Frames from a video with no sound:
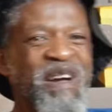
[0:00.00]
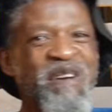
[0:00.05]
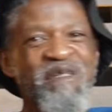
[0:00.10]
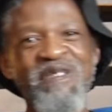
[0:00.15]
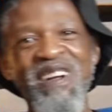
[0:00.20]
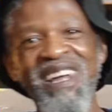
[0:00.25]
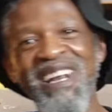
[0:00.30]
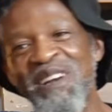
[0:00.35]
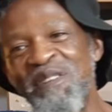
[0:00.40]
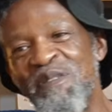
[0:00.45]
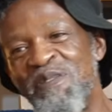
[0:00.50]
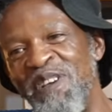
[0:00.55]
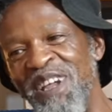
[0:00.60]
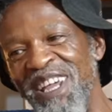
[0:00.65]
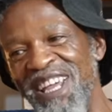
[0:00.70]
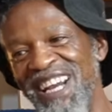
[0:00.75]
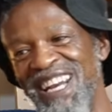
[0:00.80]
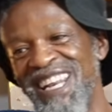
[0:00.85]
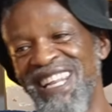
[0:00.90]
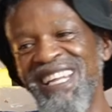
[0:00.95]
Very,
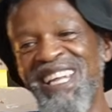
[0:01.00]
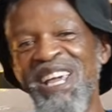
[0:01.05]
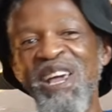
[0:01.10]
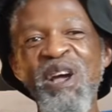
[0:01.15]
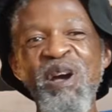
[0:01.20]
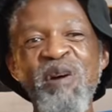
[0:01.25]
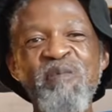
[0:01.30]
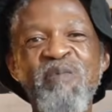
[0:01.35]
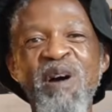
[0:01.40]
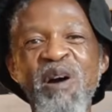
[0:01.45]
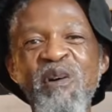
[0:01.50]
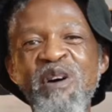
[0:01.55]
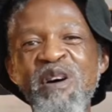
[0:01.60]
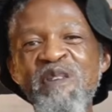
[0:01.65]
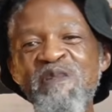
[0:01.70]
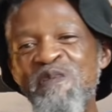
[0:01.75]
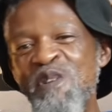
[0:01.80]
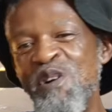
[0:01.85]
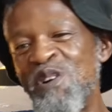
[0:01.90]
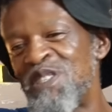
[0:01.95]
very
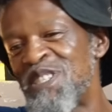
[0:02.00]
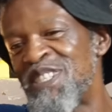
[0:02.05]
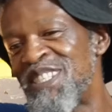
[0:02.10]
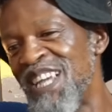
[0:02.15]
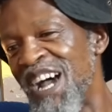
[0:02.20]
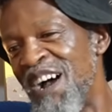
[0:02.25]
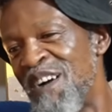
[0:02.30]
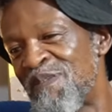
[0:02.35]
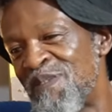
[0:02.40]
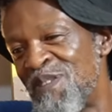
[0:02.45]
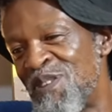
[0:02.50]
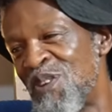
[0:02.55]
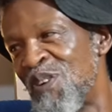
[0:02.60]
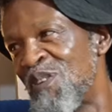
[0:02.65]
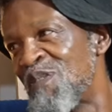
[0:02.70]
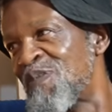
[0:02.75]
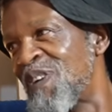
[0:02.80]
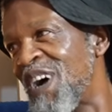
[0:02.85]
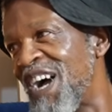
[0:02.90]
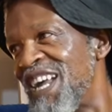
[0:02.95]
powerful stuff in the
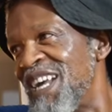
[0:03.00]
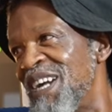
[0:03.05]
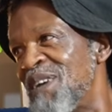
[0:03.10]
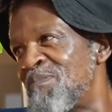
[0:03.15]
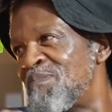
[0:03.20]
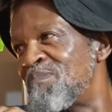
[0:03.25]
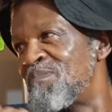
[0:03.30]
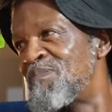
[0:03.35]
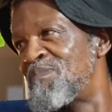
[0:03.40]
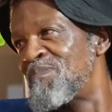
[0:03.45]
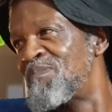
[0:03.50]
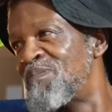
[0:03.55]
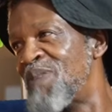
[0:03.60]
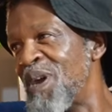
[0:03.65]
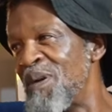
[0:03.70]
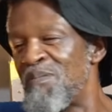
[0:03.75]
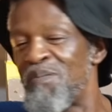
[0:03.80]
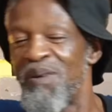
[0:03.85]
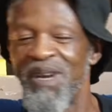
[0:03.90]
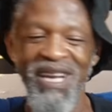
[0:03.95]
fire,
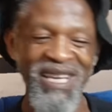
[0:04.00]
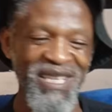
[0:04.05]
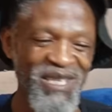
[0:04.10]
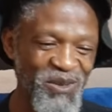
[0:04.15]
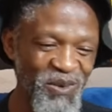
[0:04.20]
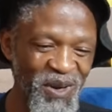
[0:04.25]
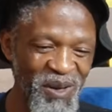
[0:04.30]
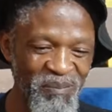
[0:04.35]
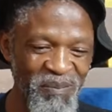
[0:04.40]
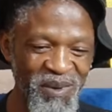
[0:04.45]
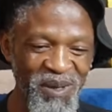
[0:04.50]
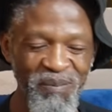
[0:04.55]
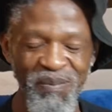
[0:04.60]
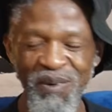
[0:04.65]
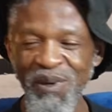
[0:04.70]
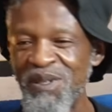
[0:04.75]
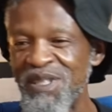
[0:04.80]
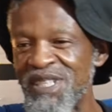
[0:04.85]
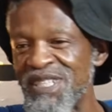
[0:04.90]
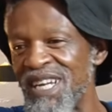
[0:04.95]
a place where
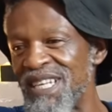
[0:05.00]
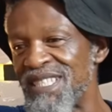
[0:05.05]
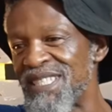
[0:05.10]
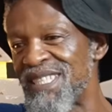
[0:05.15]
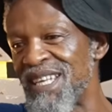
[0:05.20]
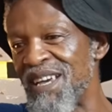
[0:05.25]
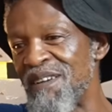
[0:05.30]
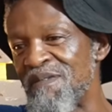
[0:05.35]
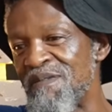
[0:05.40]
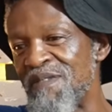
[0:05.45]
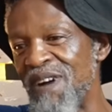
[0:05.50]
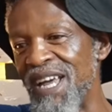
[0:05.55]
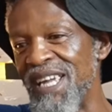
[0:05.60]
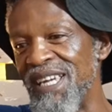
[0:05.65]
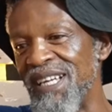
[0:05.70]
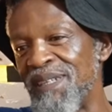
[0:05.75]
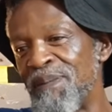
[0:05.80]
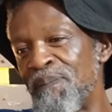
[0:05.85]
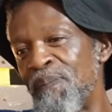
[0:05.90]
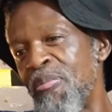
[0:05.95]
people trust their
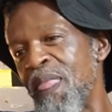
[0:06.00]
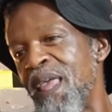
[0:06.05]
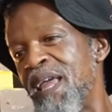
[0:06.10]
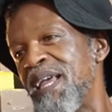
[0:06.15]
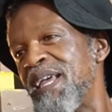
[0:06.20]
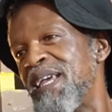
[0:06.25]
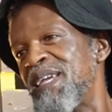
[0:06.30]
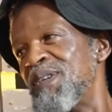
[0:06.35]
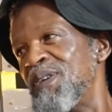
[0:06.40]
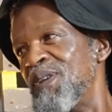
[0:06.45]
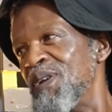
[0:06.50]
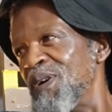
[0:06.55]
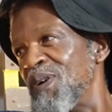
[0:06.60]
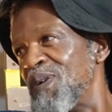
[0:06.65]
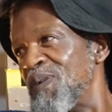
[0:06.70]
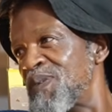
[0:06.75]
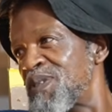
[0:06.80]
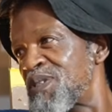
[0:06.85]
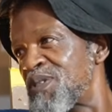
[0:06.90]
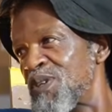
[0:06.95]
fire. You
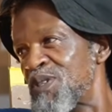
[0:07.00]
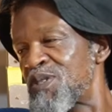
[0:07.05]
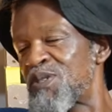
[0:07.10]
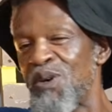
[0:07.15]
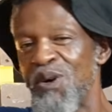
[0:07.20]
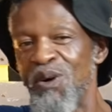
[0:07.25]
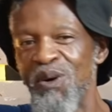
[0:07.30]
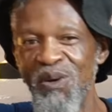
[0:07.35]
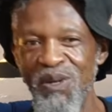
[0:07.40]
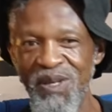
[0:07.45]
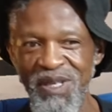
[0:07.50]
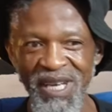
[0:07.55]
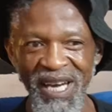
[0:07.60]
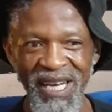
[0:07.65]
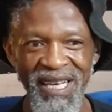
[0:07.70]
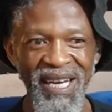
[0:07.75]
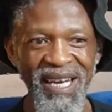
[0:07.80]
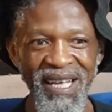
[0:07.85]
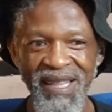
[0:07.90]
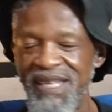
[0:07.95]
know,
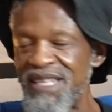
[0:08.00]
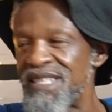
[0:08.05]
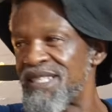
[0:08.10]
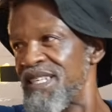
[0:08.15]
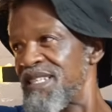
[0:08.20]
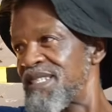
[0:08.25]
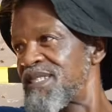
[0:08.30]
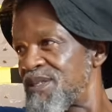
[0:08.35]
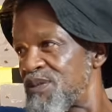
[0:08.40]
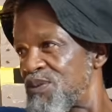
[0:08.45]
this is